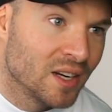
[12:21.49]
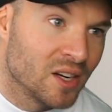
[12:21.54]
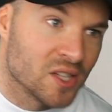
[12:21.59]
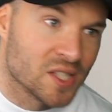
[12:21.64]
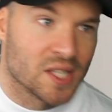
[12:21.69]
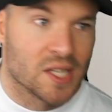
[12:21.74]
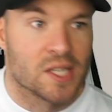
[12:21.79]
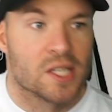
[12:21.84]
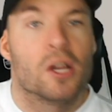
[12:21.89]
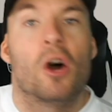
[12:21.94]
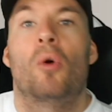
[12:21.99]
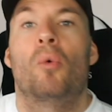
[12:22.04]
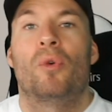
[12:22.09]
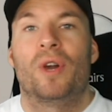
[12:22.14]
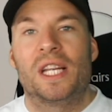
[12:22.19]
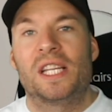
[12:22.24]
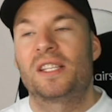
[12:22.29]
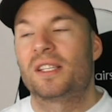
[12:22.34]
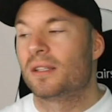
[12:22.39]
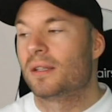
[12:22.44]
because there's no
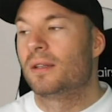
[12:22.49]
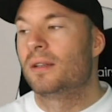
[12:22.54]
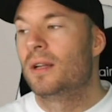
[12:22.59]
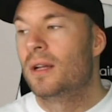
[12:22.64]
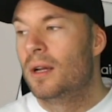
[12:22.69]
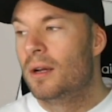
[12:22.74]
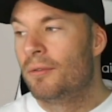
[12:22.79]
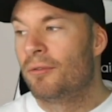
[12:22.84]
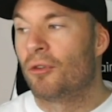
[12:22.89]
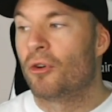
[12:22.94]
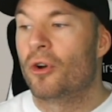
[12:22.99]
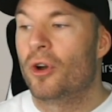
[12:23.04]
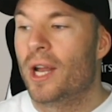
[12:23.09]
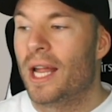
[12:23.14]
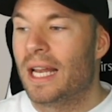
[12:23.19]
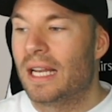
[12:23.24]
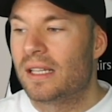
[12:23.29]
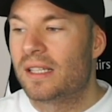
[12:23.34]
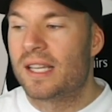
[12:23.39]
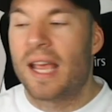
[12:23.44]
reason
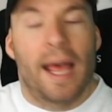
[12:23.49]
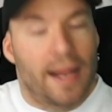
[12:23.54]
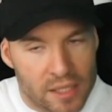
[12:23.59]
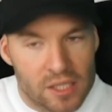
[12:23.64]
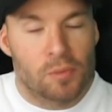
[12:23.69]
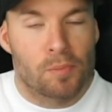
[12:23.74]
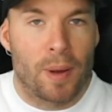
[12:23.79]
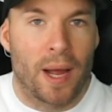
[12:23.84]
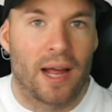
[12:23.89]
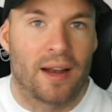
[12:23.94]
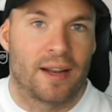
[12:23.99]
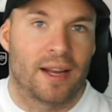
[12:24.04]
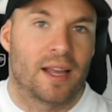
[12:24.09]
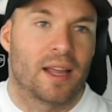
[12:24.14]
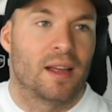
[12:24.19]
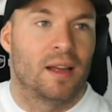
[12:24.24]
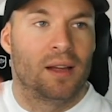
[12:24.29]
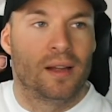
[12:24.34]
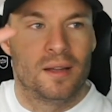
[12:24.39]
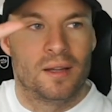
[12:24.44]
for intense
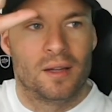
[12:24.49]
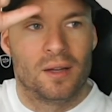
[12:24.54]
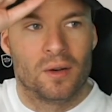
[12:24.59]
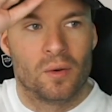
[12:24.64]
panic.